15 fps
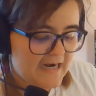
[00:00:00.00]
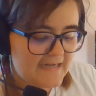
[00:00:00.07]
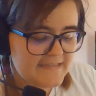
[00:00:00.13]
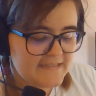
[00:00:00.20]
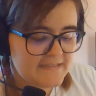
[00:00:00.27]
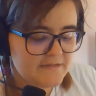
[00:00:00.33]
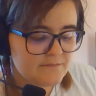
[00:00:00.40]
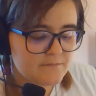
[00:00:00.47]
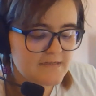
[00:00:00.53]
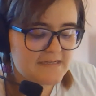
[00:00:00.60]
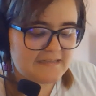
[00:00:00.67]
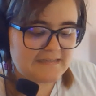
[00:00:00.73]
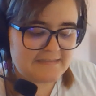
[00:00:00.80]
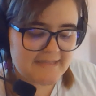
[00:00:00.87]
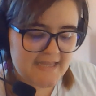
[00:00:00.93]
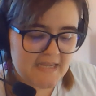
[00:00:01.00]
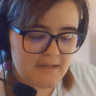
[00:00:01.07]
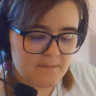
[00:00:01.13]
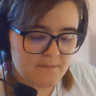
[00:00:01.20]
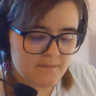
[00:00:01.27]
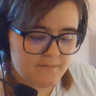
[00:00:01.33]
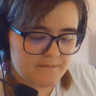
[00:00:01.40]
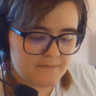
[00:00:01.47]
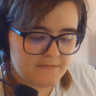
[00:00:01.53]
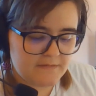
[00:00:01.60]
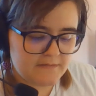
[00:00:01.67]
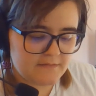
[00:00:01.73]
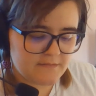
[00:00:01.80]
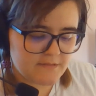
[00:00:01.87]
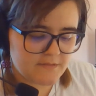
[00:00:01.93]
I didn't reclaim 50
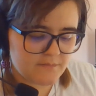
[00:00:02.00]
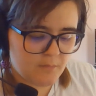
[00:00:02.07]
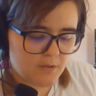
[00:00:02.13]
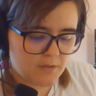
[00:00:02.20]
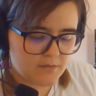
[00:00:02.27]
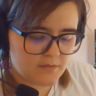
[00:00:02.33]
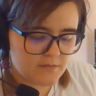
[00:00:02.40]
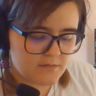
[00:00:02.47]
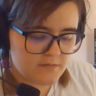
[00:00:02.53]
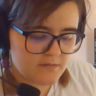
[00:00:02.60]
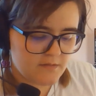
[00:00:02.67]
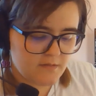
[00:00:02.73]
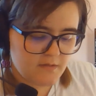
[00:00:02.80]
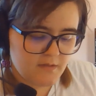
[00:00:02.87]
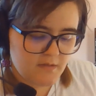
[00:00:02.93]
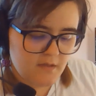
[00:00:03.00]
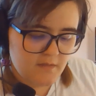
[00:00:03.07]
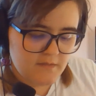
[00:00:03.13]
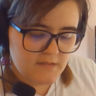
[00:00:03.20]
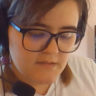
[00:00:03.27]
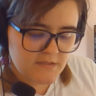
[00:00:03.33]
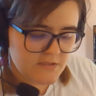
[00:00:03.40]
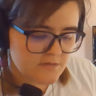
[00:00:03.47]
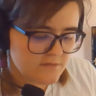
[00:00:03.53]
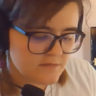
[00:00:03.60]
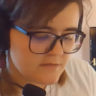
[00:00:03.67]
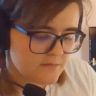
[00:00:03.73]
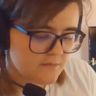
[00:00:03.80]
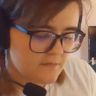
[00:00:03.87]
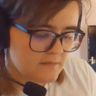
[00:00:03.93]
liters of water. The additional
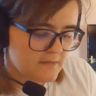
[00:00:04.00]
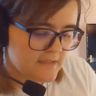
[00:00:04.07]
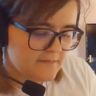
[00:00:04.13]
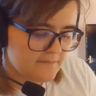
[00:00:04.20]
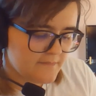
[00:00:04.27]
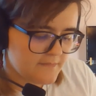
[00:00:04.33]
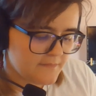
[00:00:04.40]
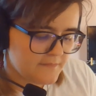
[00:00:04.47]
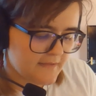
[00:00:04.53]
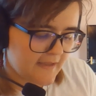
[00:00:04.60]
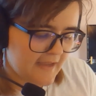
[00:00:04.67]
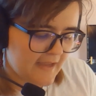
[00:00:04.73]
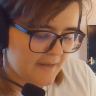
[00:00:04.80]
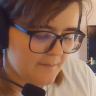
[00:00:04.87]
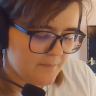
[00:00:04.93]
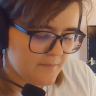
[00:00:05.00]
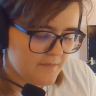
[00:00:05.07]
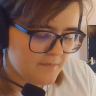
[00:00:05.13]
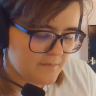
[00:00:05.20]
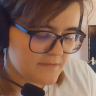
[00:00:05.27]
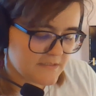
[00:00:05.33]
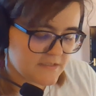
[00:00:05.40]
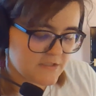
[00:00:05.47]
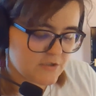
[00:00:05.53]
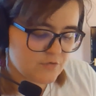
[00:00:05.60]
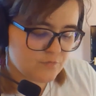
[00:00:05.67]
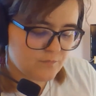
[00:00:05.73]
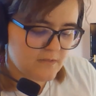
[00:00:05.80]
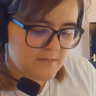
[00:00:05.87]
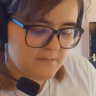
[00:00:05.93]
soil I'd filled the hab with was
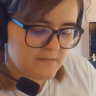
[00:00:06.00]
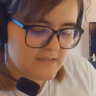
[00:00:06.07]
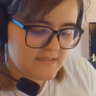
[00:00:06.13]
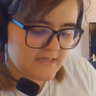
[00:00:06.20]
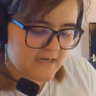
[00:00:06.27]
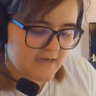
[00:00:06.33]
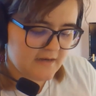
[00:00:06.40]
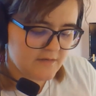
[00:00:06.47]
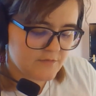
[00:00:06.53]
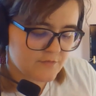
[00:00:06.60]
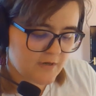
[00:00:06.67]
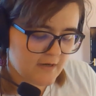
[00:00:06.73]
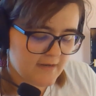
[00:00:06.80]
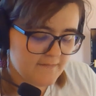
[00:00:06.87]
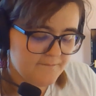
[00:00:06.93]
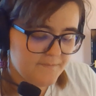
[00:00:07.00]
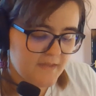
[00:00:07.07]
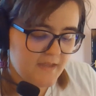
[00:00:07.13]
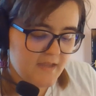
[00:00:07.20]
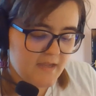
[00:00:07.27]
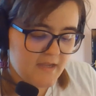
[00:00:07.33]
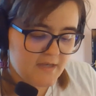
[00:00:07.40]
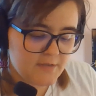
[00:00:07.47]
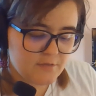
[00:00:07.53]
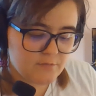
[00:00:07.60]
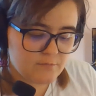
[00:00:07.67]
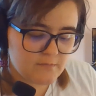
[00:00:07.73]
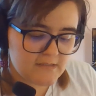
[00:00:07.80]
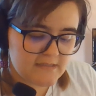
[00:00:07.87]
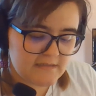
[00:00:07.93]
extremely dry and
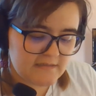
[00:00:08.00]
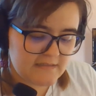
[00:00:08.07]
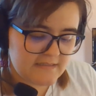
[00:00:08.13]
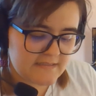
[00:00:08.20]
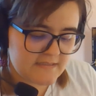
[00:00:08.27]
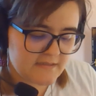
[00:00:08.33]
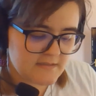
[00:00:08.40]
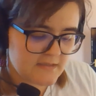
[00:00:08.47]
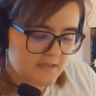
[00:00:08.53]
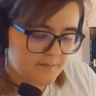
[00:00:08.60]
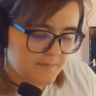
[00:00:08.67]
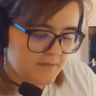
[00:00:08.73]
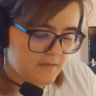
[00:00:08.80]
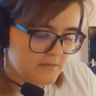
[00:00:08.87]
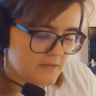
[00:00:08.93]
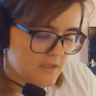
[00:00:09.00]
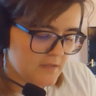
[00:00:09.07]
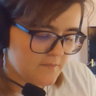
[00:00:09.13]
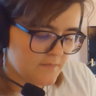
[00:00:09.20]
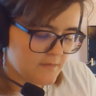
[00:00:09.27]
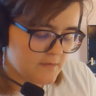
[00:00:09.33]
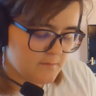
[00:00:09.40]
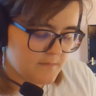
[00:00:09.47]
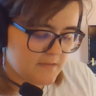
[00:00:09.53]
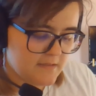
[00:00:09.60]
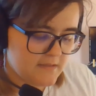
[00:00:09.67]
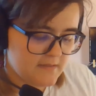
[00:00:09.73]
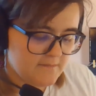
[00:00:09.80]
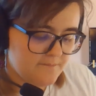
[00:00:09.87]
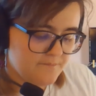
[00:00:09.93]
greedily sucked up a lot of the
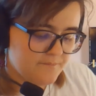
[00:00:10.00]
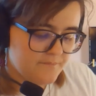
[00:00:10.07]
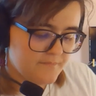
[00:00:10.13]
humidity.